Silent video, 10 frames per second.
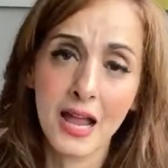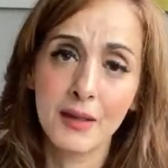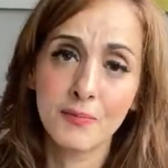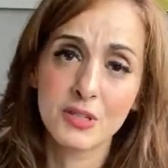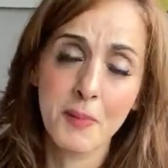
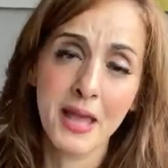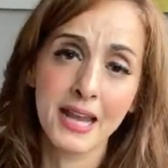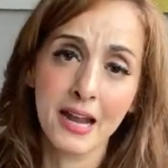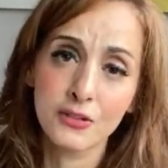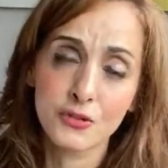I spent
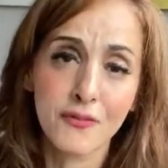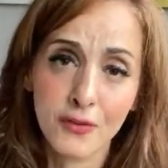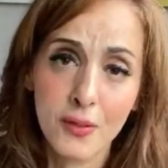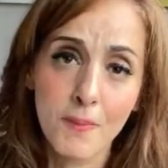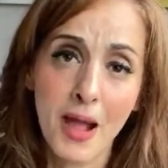extra
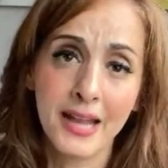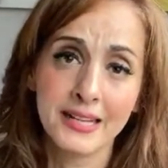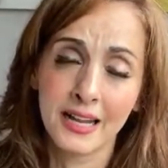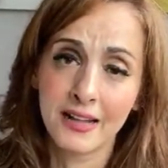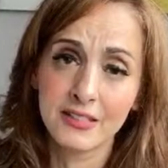for the
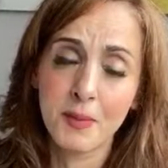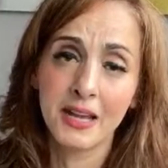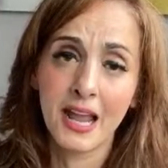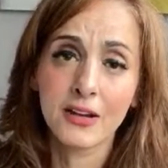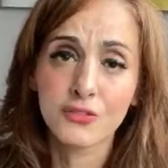binding. I
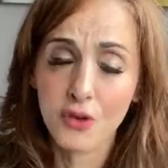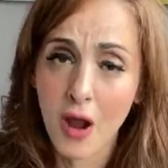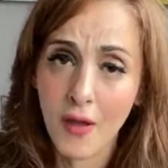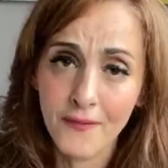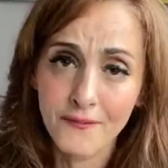spent extra
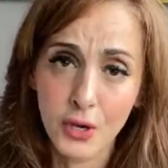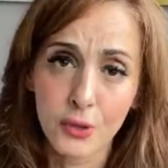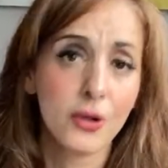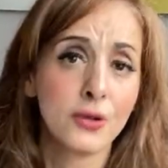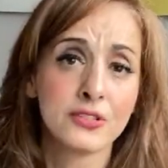on the
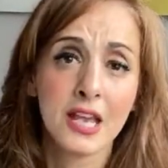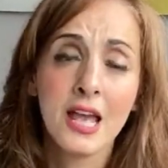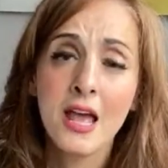photos.